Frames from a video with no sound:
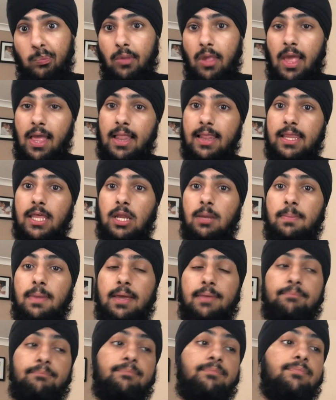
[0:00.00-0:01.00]
a little
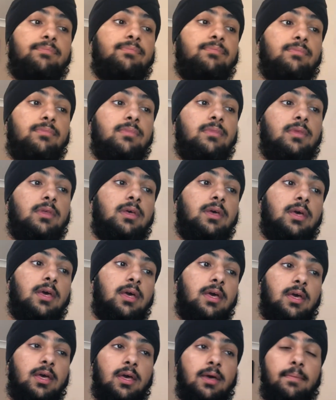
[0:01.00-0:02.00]
bit.
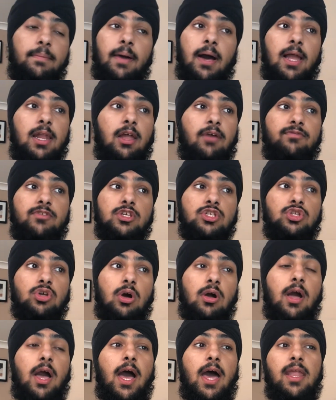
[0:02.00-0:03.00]
But I love this
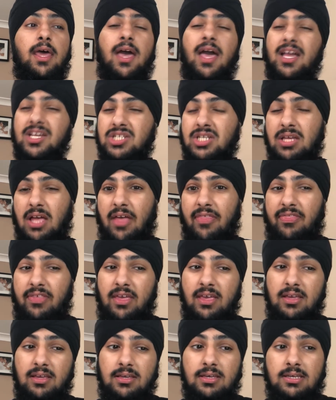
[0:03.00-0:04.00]
song, and I actually, I
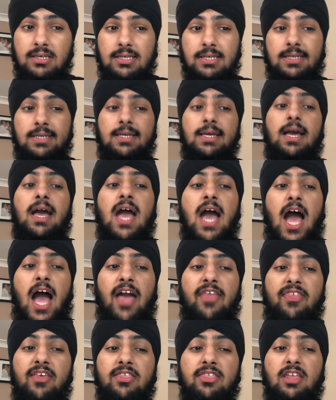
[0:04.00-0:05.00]
think, I
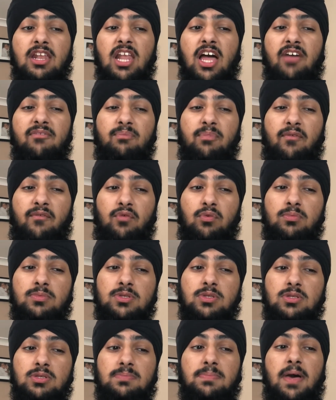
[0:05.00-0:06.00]
think the live
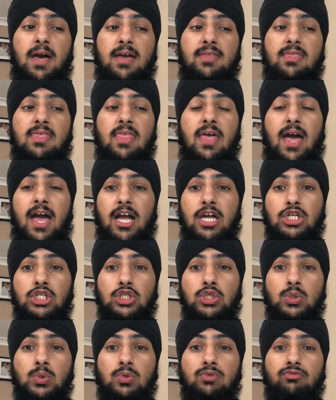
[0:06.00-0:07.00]
performance is better than the
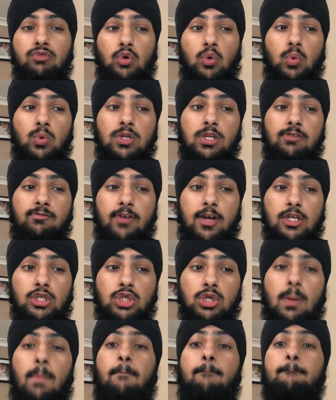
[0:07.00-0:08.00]
actual recorded version.